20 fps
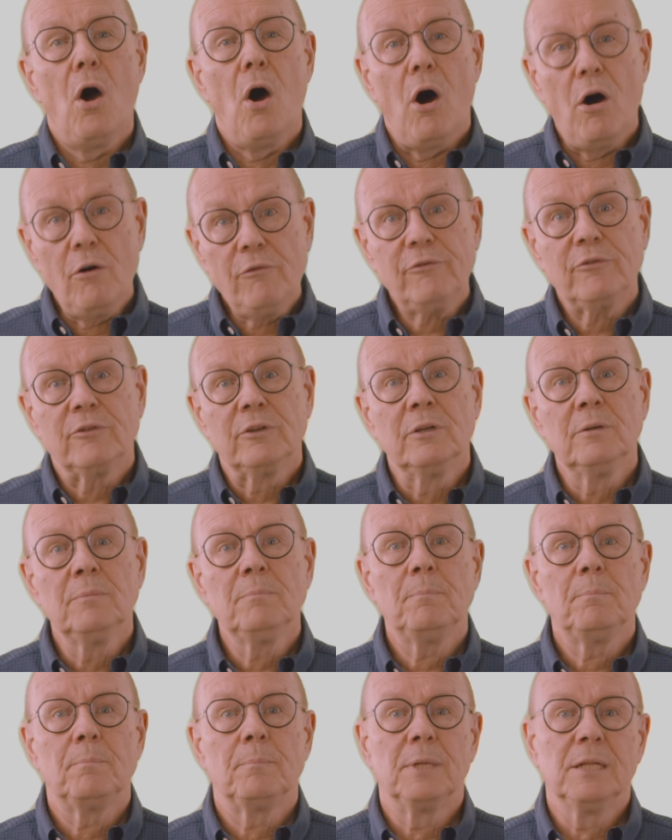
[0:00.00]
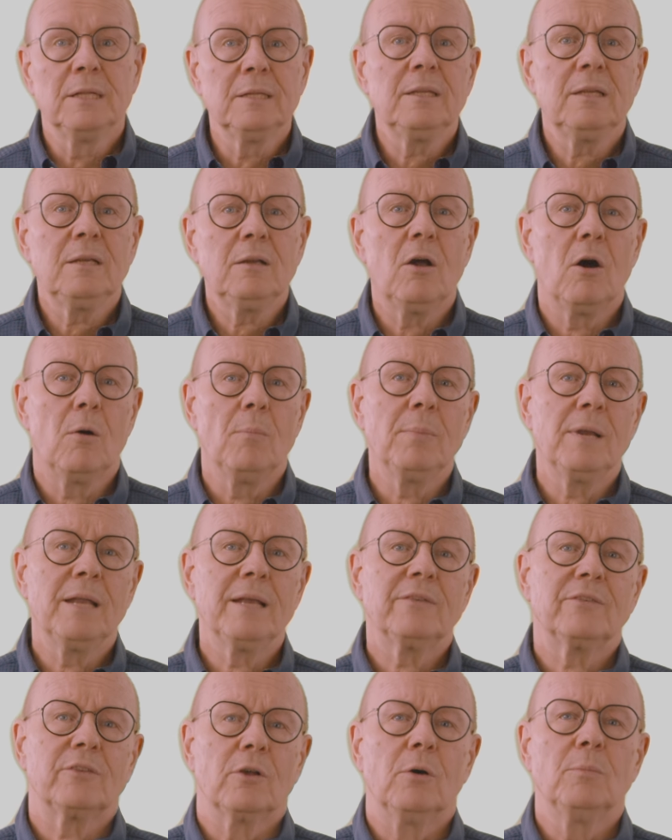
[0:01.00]
Often, building
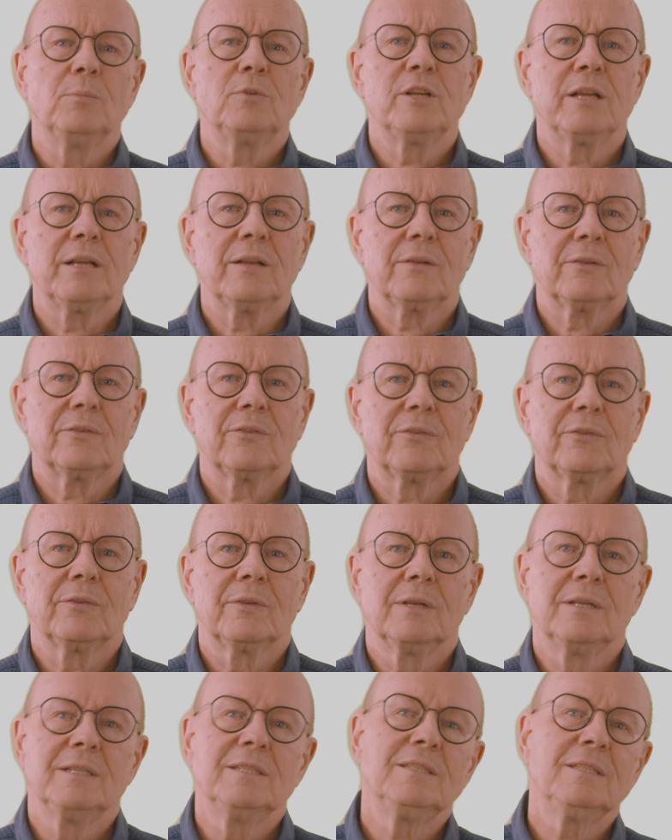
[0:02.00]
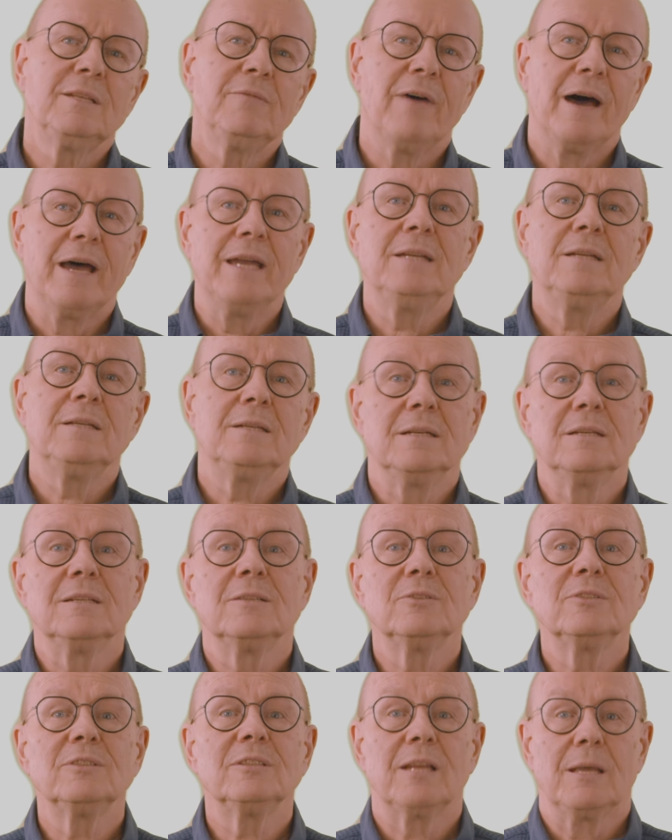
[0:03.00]
complex objects is divided
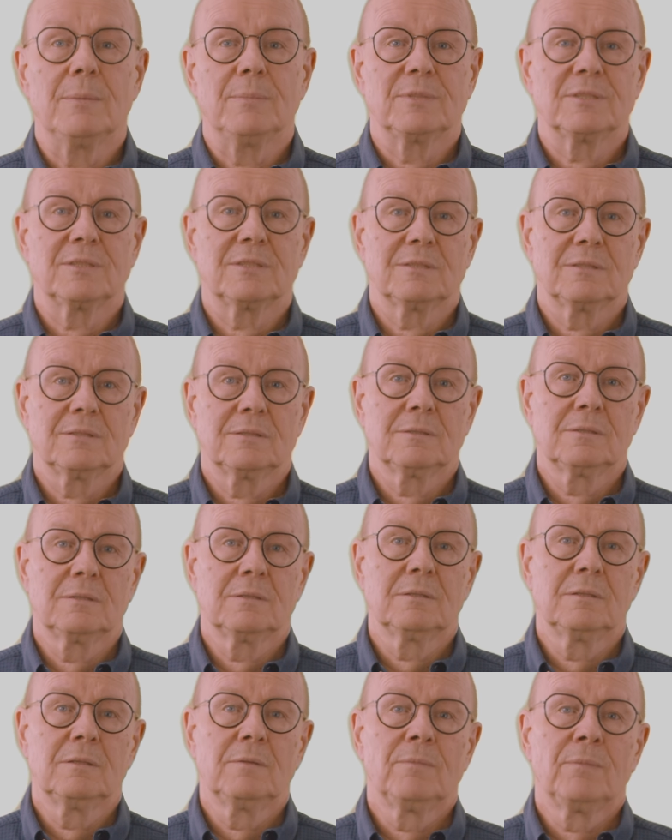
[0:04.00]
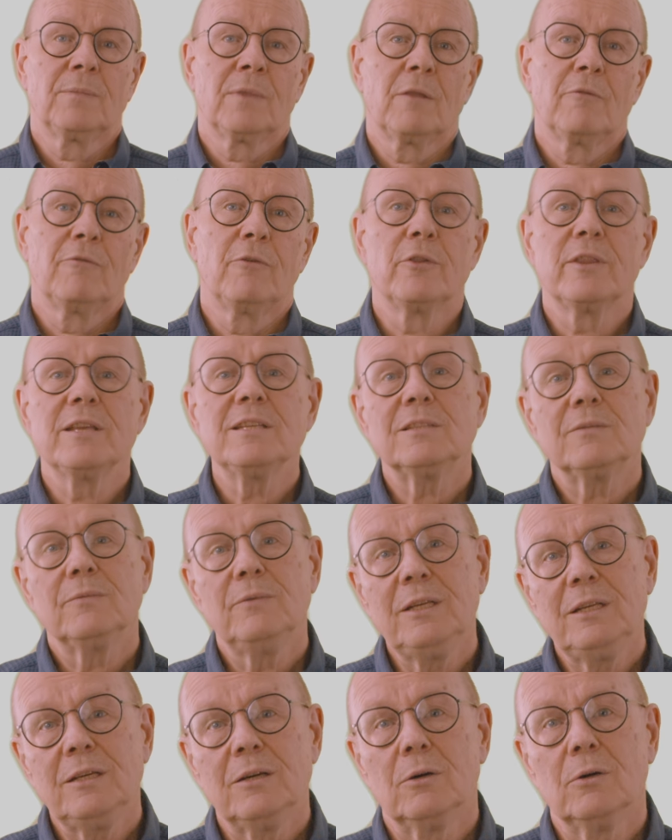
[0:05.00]
into steps. For this
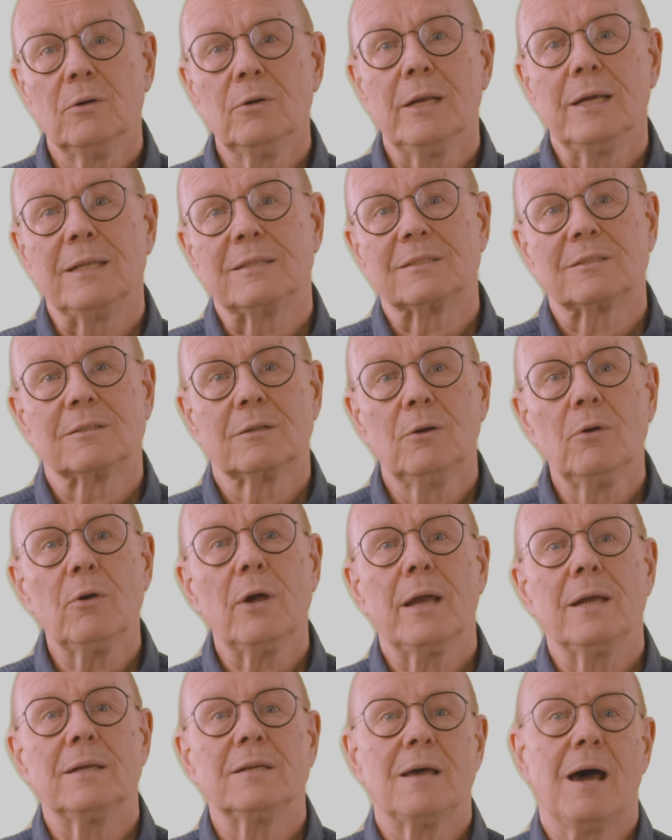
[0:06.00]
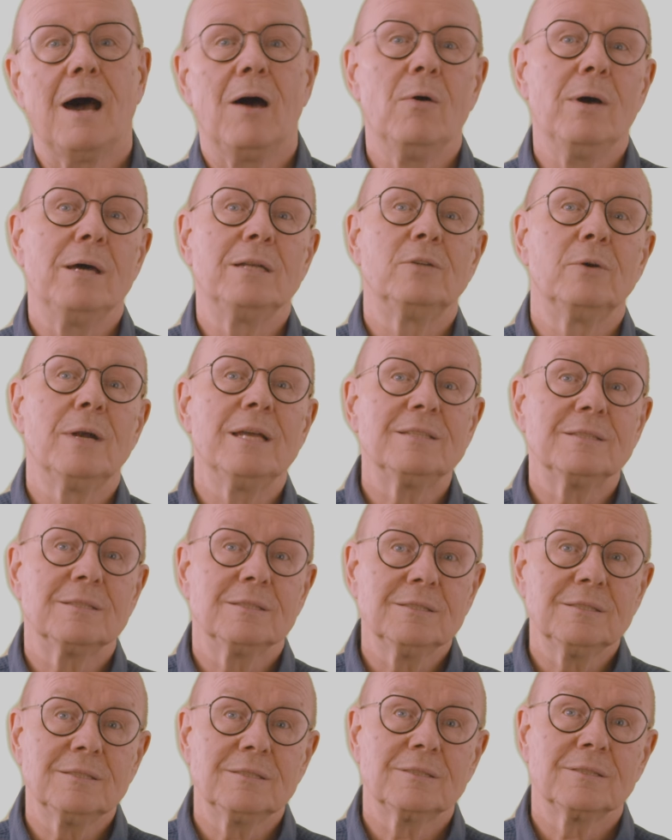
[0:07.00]
video, let's look at how
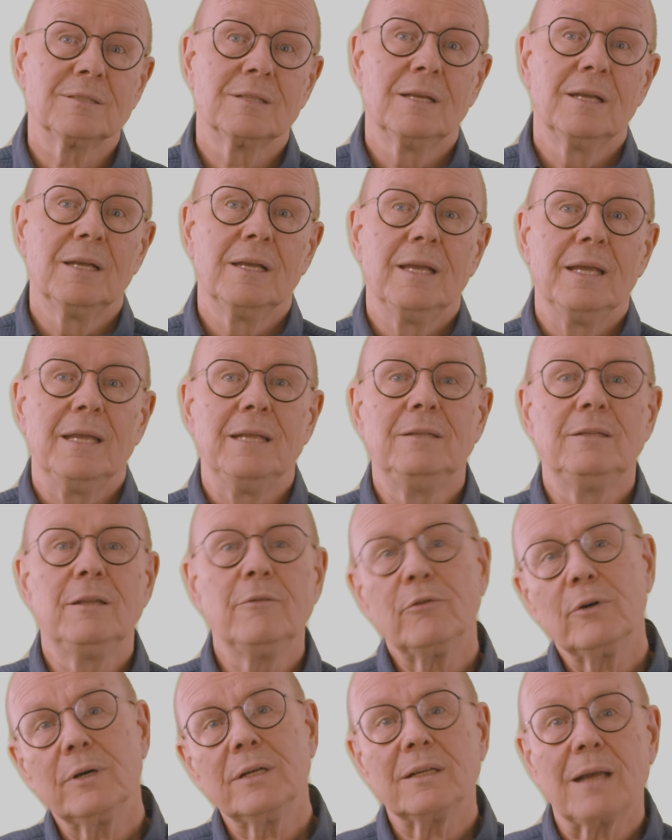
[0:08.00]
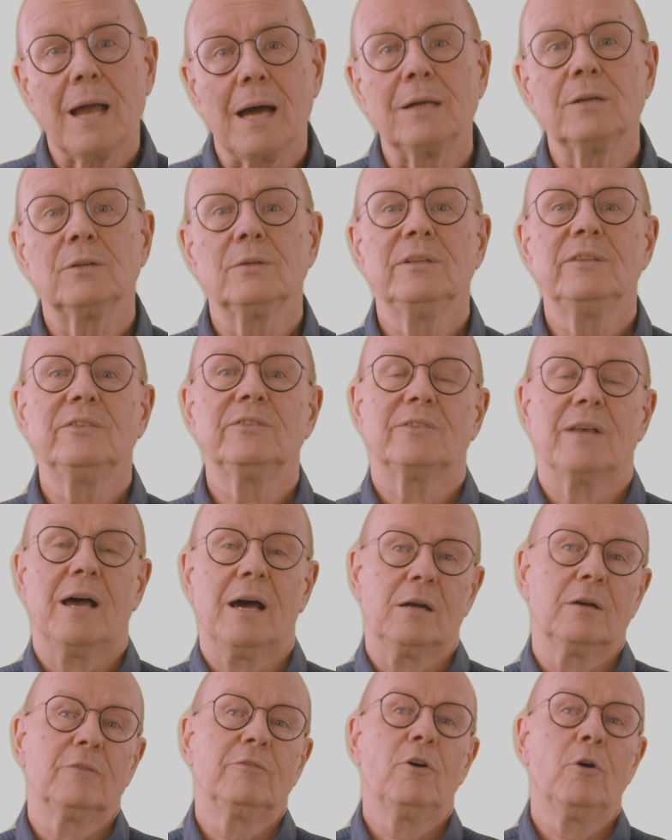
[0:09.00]
addresses in different countries
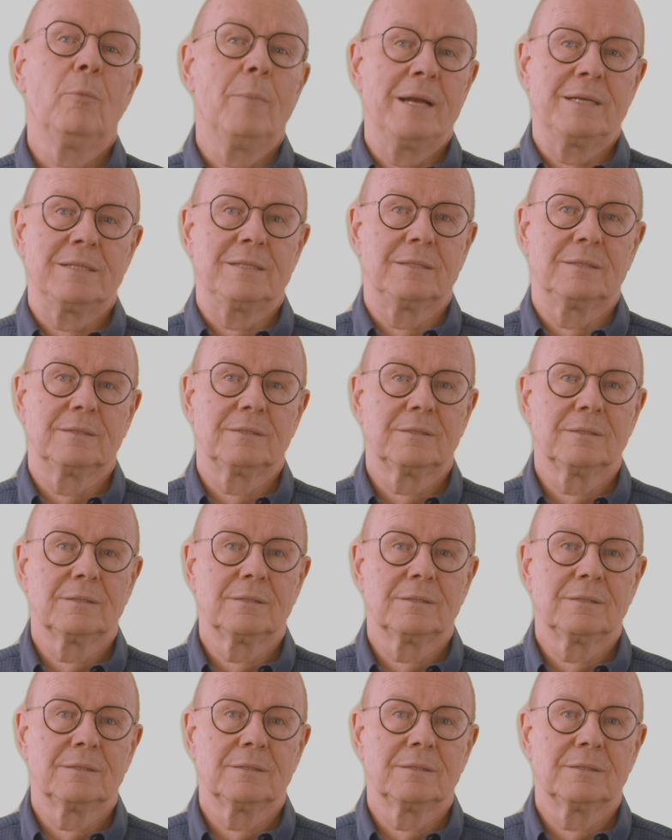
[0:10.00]
are formatted.